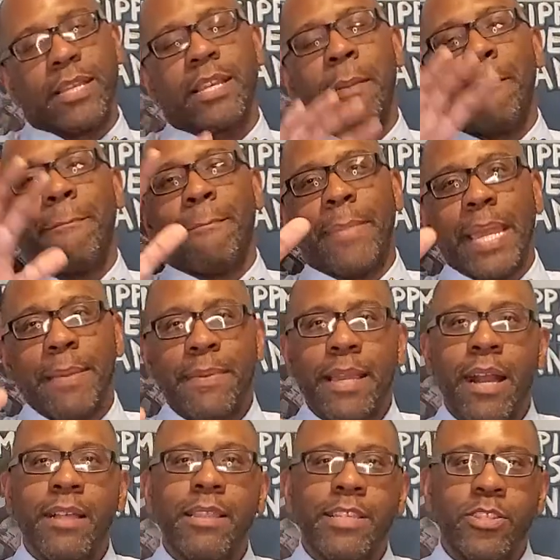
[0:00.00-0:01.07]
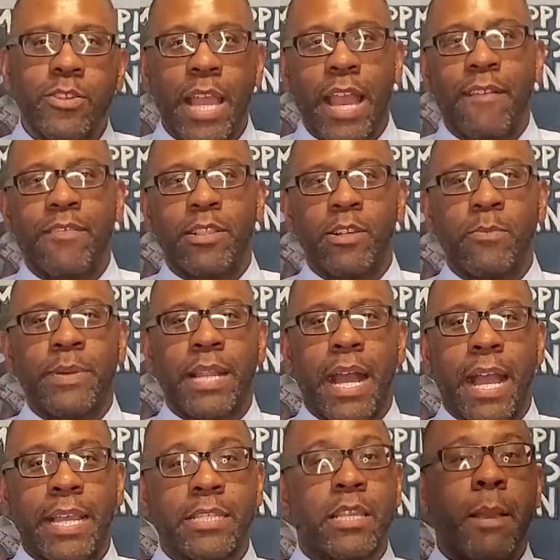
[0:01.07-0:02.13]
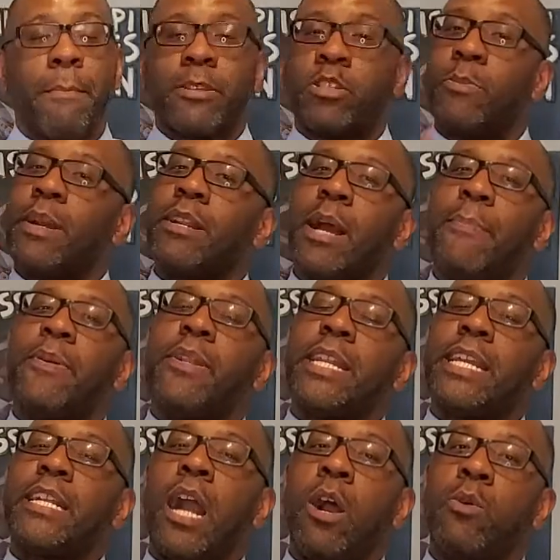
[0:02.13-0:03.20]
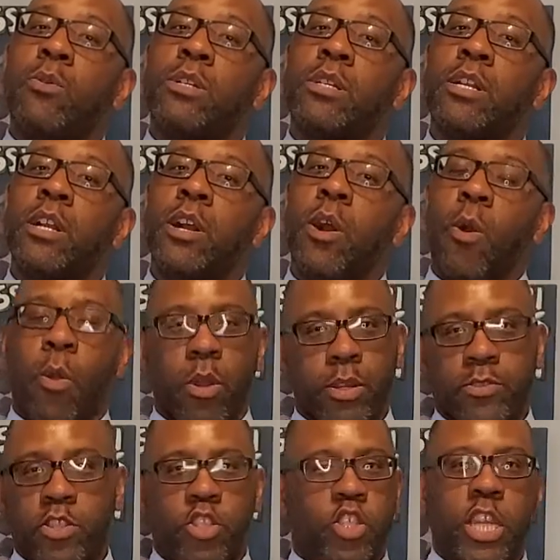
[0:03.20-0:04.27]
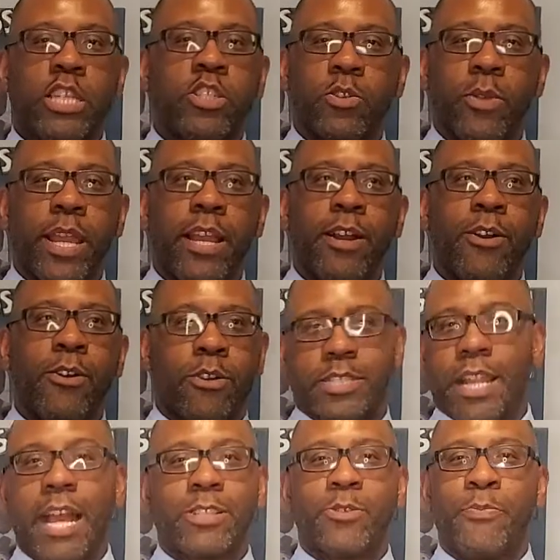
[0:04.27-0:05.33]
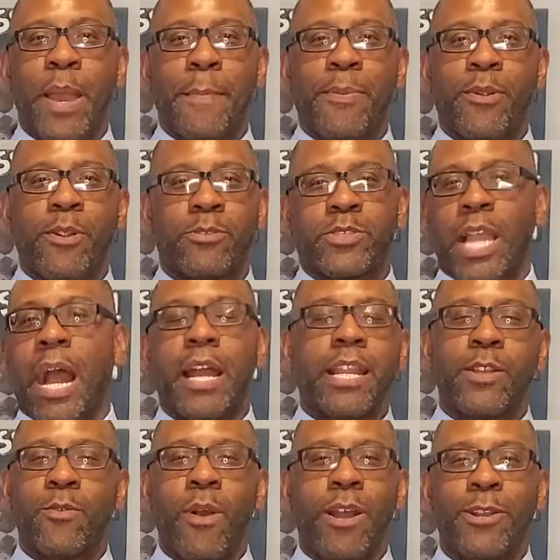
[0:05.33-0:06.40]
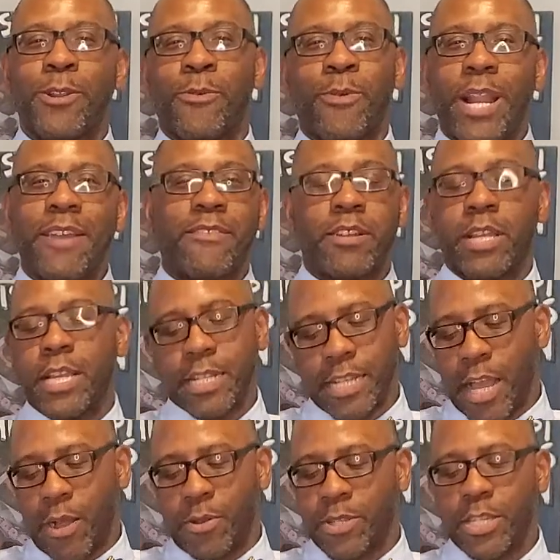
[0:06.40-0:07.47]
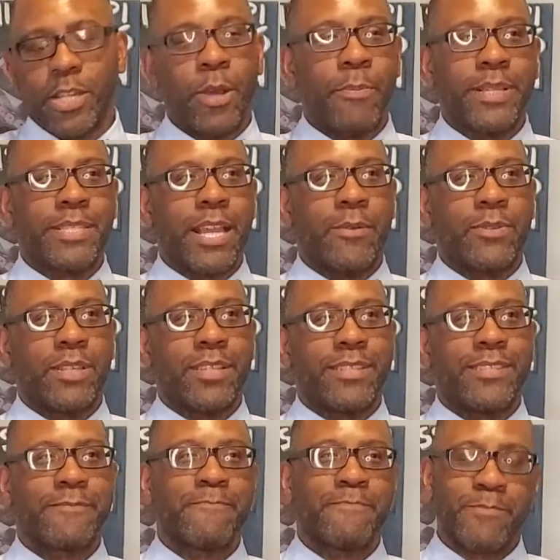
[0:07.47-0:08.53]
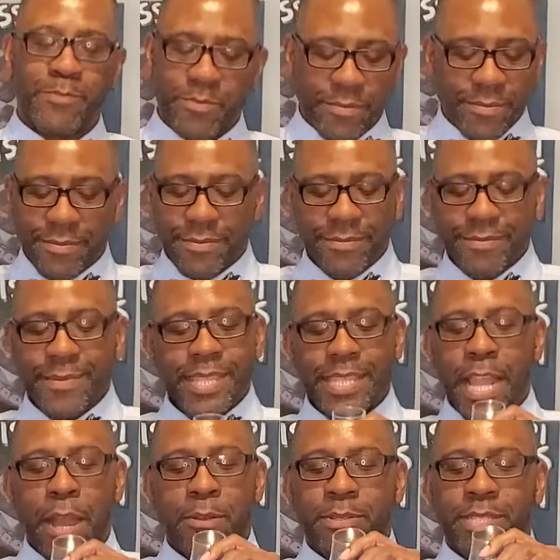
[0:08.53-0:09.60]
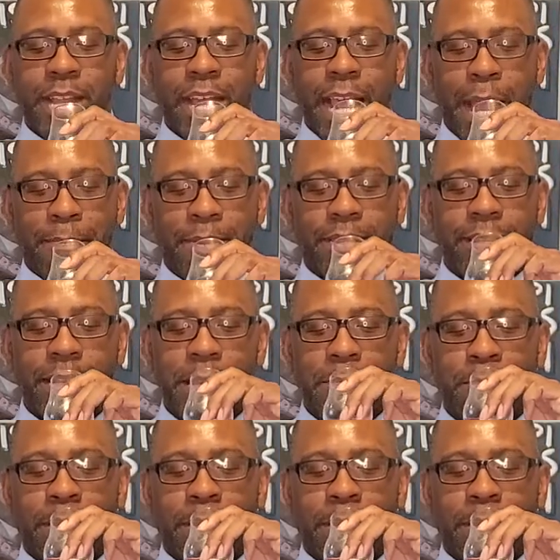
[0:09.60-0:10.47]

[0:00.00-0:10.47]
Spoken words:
Maybe I'll let you have a little bit of ice, but you better not put any Coke or ginger ale or Dr. Pepper or tonic water or whatever. No, you don't mix that with this. No, it's not happening. My